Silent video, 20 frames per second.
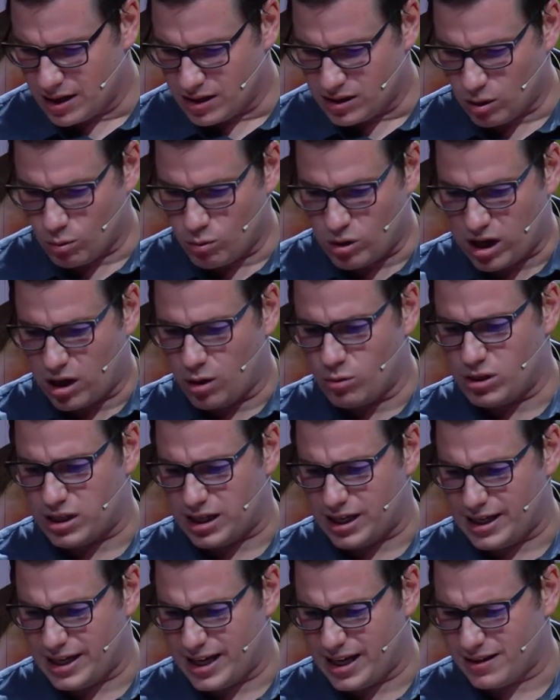so
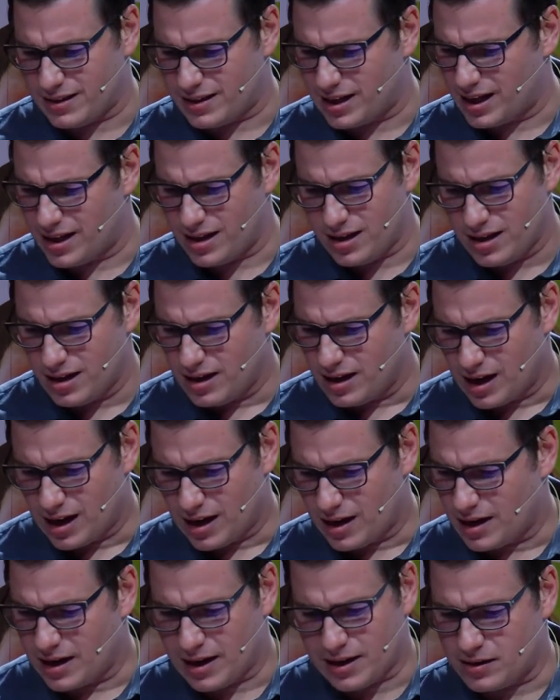closely knit that
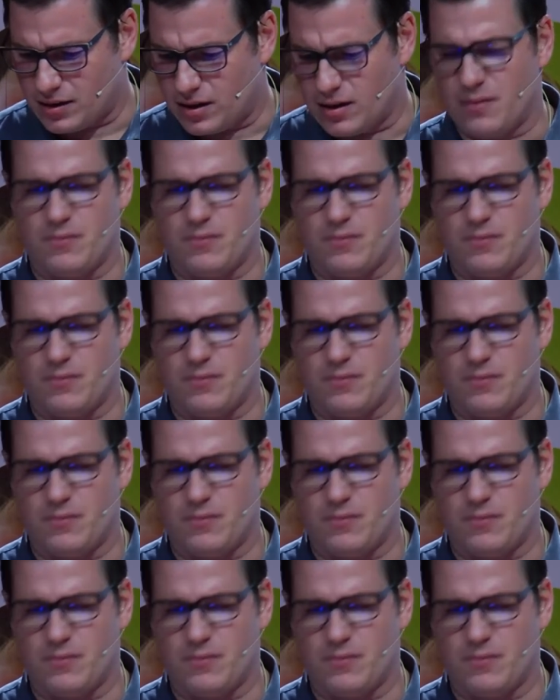it,